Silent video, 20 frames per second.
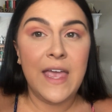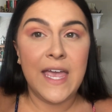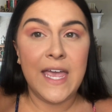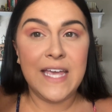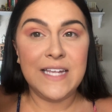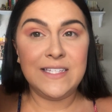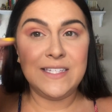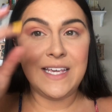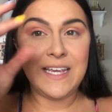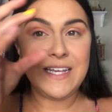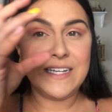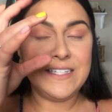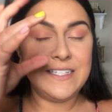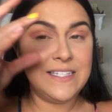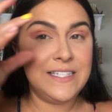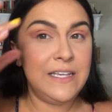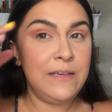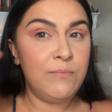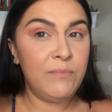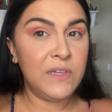It's like a
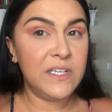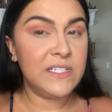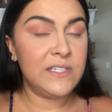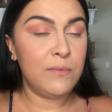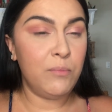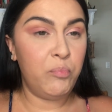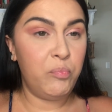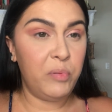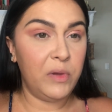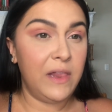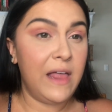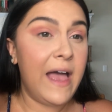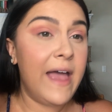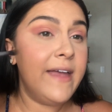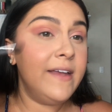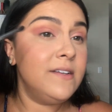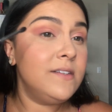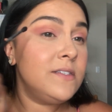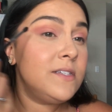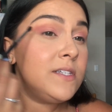seamless
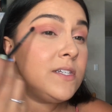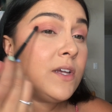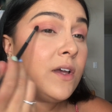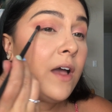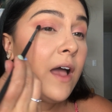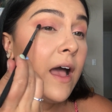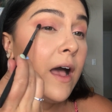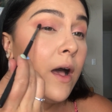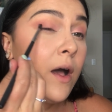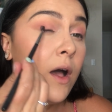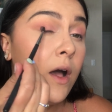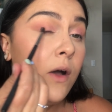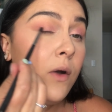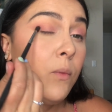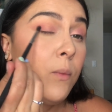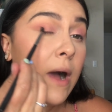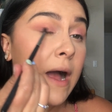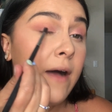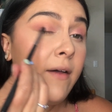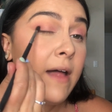blend
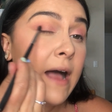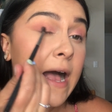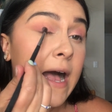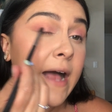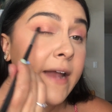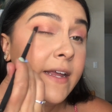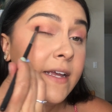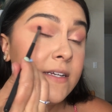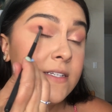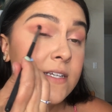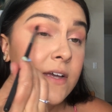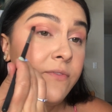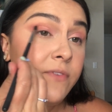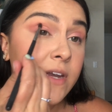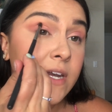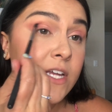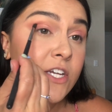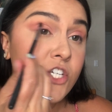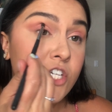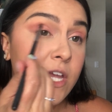while adding
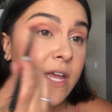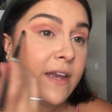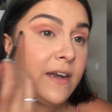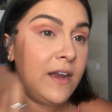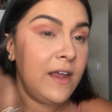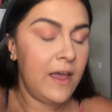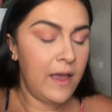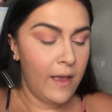definition,